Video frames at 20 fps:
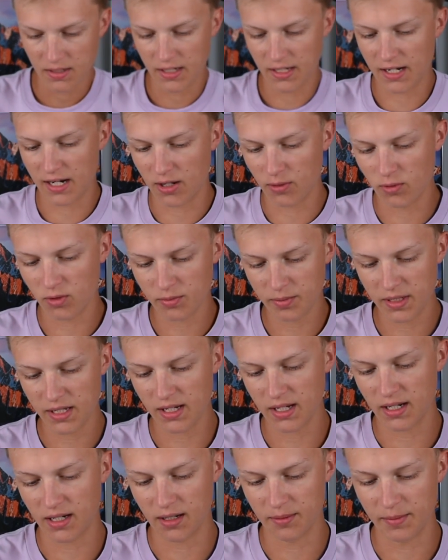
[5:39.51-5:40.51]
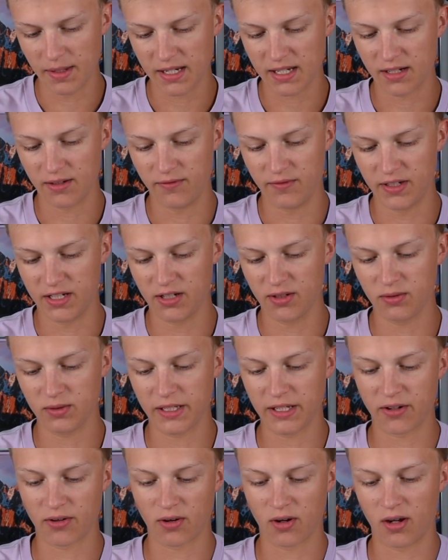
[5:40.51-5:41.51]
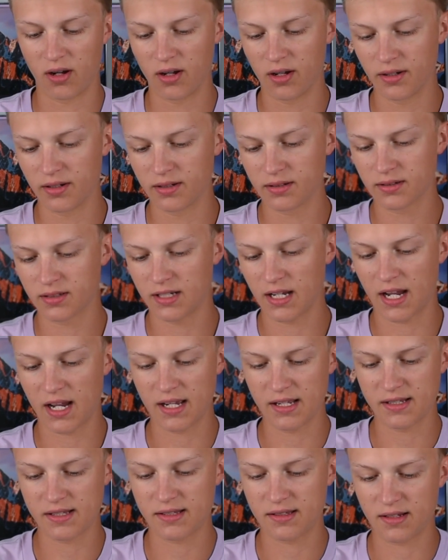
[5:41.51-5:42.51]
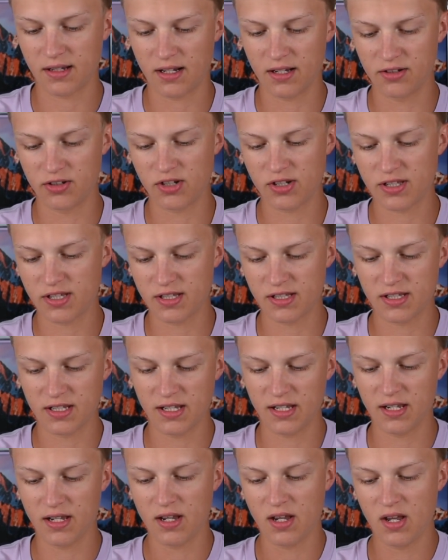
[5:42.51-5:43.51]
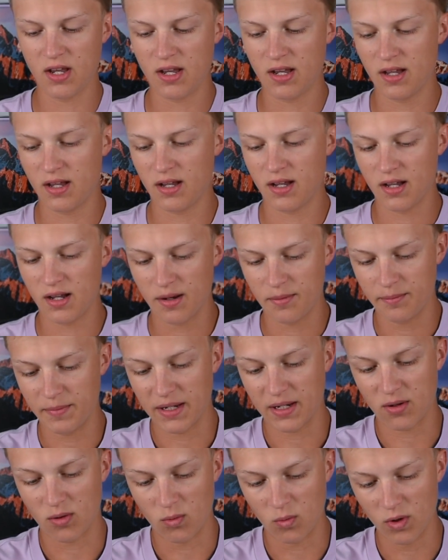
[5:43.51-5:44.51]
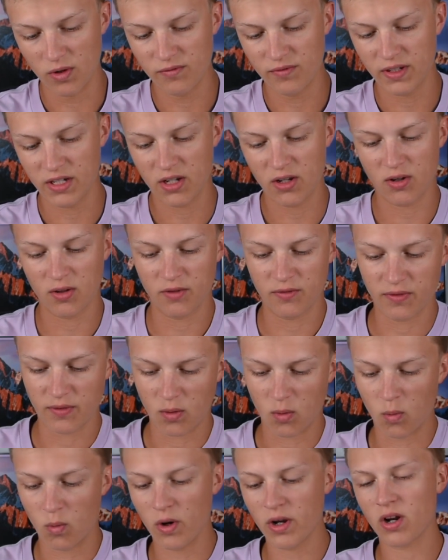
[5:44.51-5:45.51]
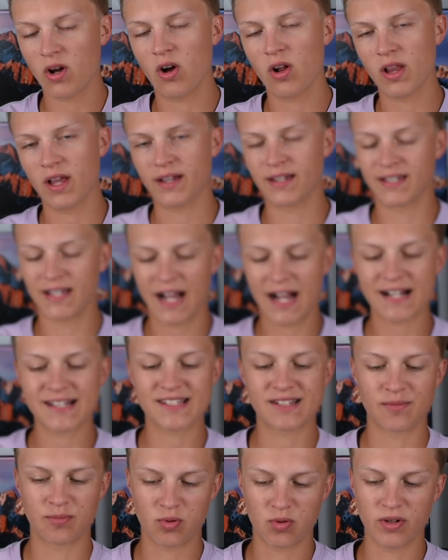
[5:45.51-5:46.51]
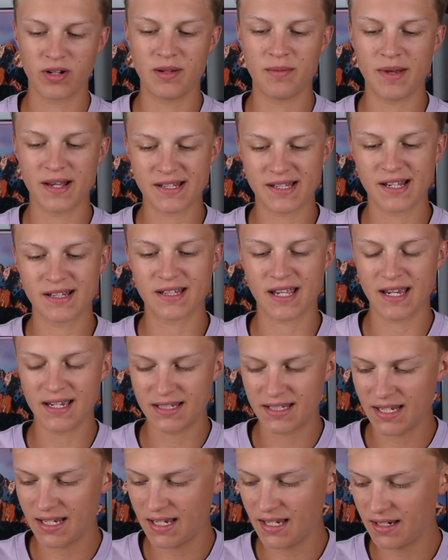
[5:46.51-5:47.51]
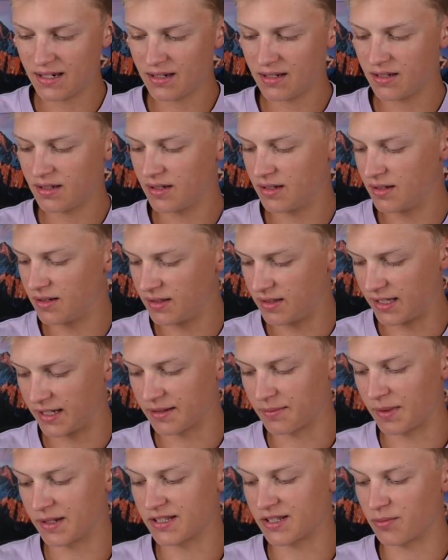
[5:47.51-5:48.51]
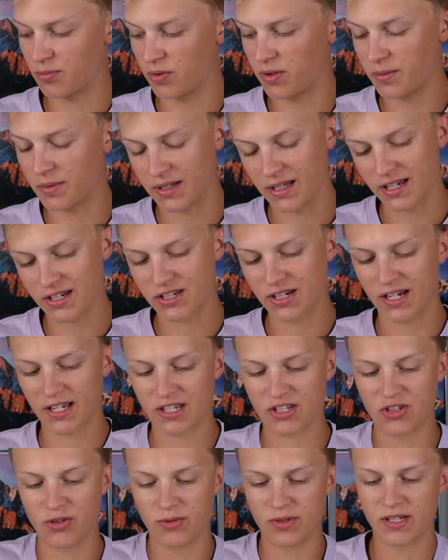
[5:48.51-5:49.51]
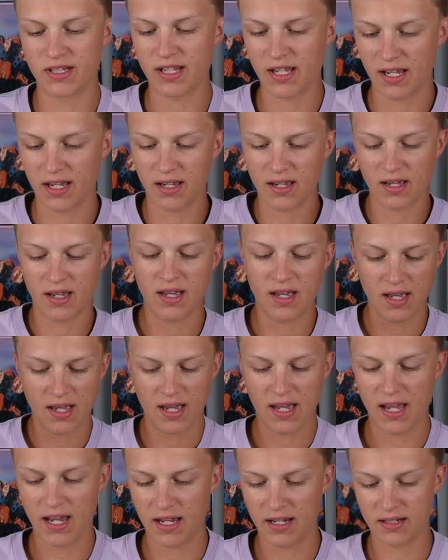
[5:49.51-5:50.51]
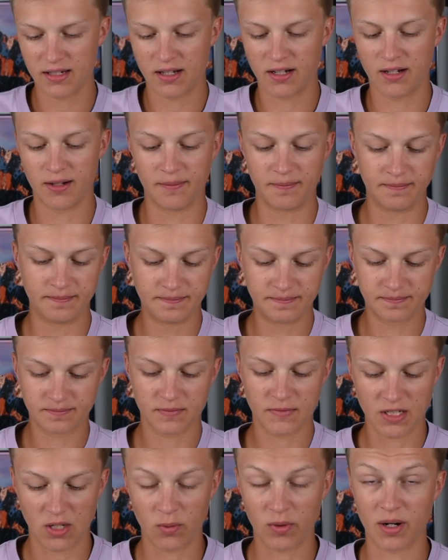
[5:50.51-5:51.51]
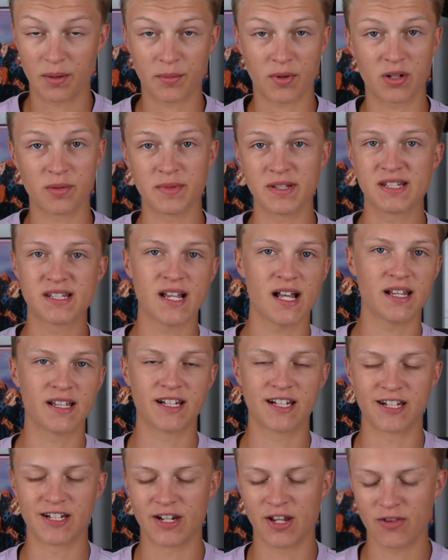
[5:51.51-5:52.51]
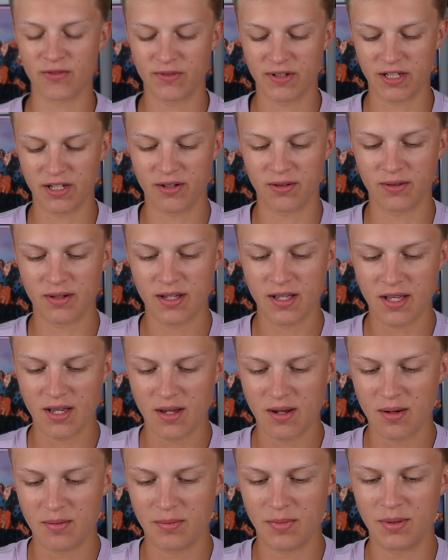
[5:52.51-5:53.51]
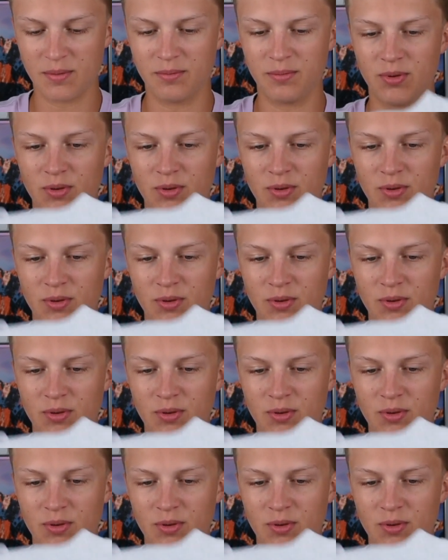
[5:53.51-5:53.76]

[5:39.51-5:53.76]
And I will be making a video later on, guys, just to make one video of what all I got Supreme SS18, like my Supreme collection, I guess you would say, and what I'm going to be selling in another video. But